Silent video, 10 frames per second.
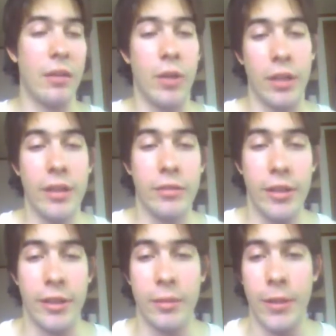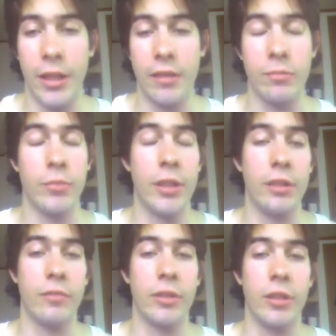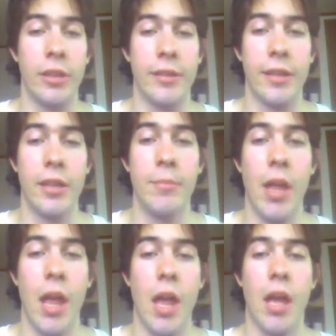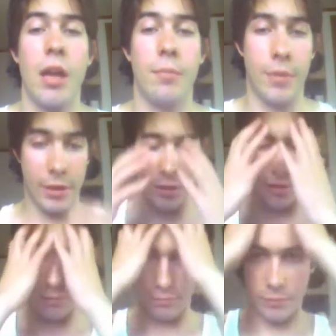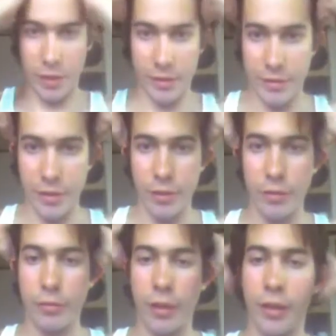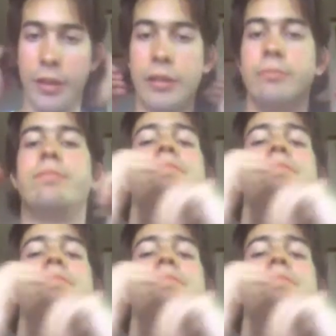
well, I like Cranium, and I haven't played it for a long time, but also